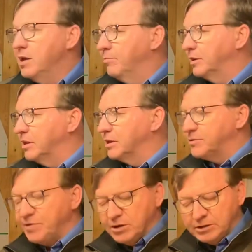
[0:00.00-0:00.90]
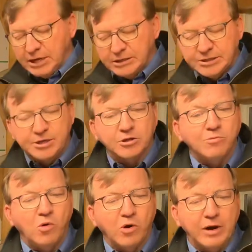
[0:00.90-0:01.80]
but this field does yield
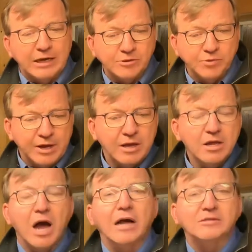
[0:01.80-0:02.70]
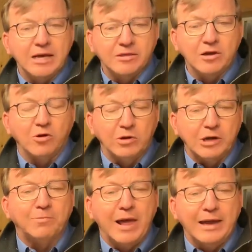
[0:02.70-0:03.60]
more as we take the earlier
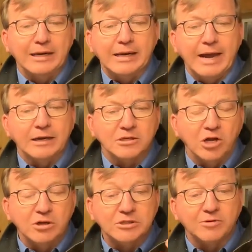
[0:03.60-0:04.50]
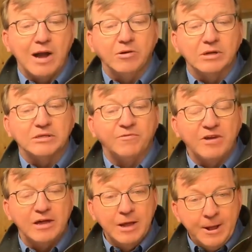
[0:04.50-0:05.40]
planting date, as long as the ground is
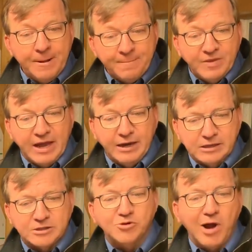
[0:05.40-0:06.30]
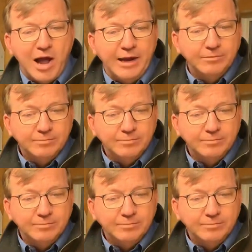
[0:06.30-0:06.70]
fit and it's dry.